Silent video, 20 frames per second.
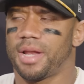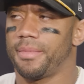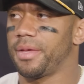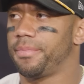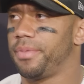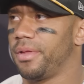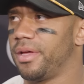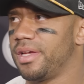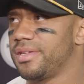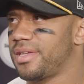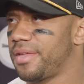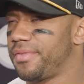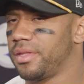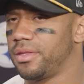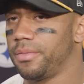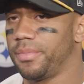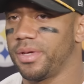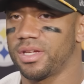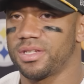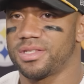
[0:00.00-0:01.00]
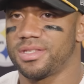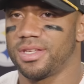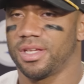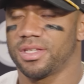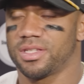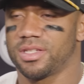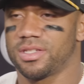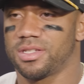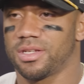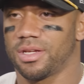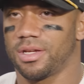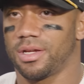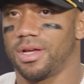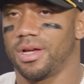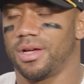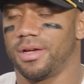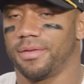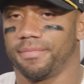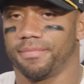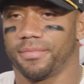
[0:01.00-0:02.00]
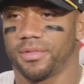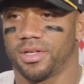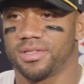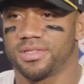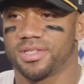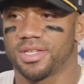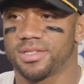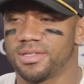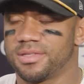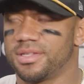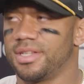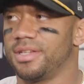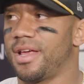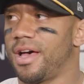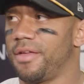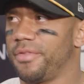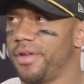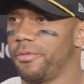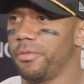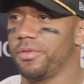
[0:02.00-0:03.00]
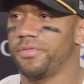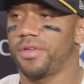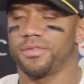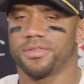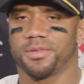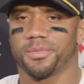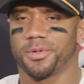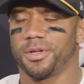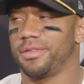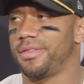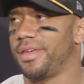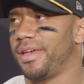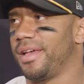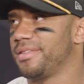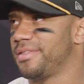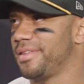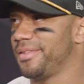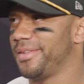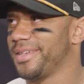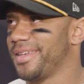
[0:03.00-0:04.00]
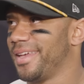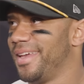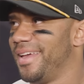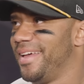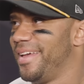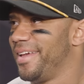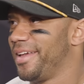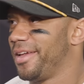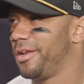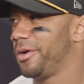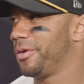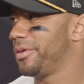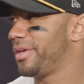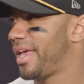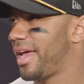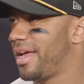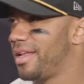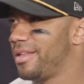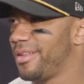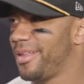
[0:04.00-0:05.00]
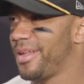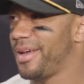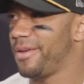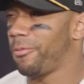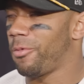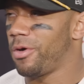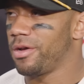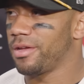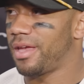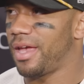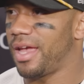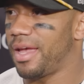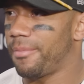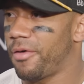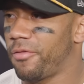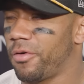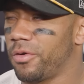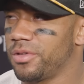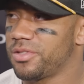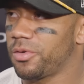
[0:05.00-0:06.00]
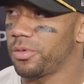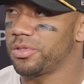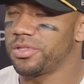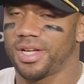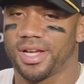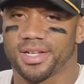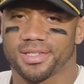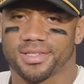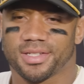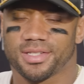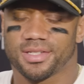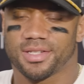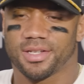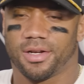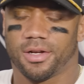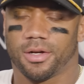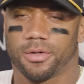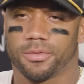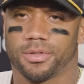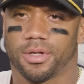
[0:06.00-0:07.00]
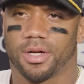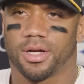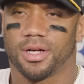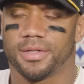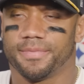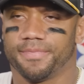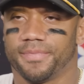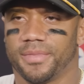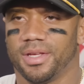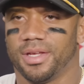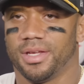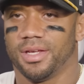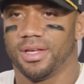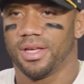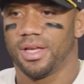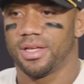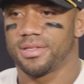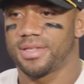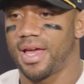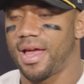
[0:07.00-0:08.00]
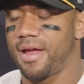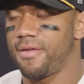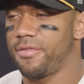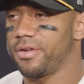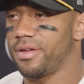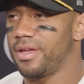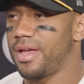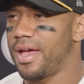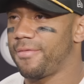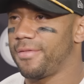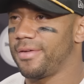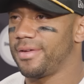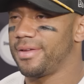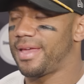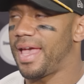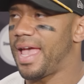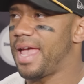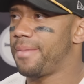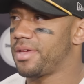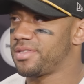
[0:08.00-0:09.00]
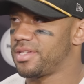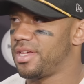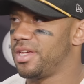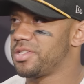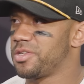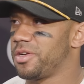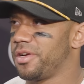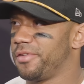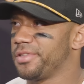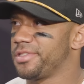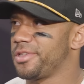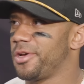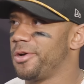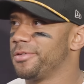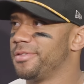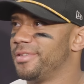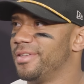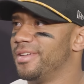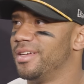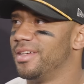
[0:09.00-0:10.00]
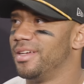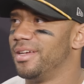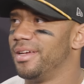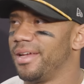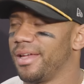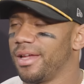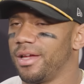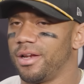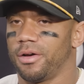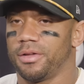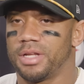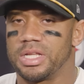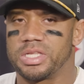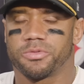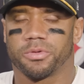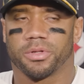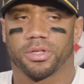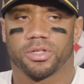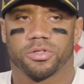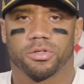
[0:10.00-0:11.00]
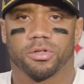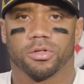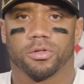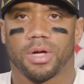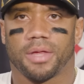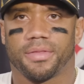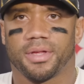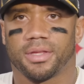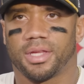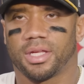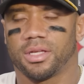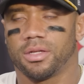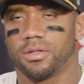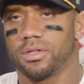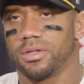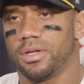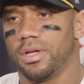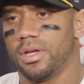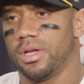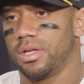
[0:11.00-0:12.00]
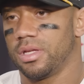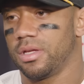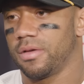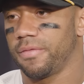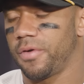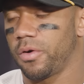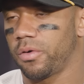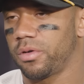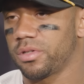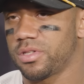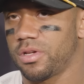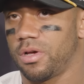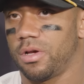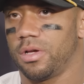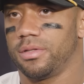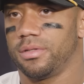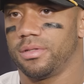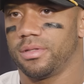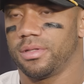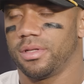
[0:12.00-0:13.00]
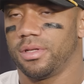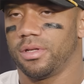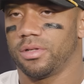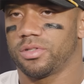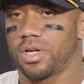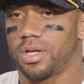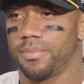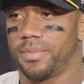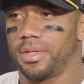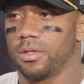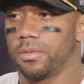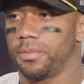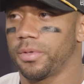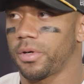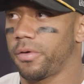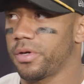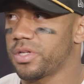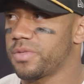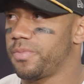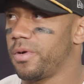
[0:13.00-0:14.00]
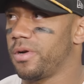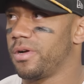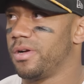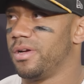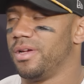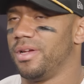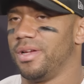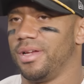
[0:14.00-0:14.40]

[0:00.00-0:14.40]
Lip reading: got to make plays. I think the biggest thing is just consistency down there. We've done some good things. Like, you know, you can't let one game. I've always told you guys this, you know, is that every game has a history of its own. You know, and it's really true. I think that you focus on, you know, trying to be a little bit crisper,